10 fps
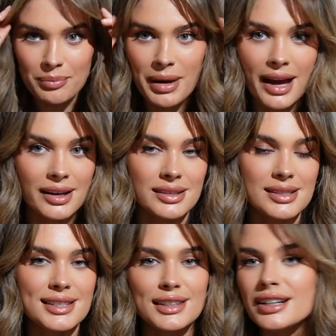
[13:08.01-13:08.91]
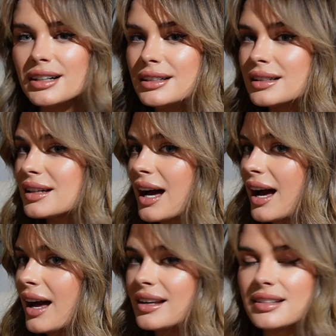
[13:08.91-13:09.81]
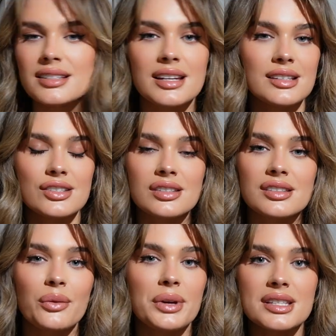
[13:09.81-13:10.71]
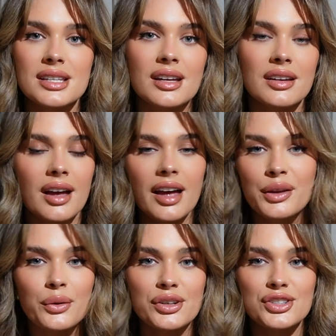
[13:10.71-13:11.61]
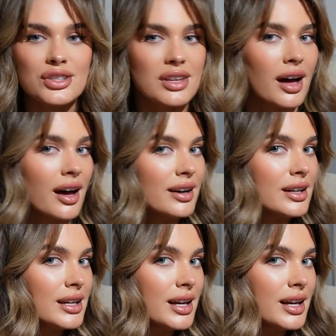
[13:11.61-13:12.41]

bangs look, and it's just so easy. Anyone can do that.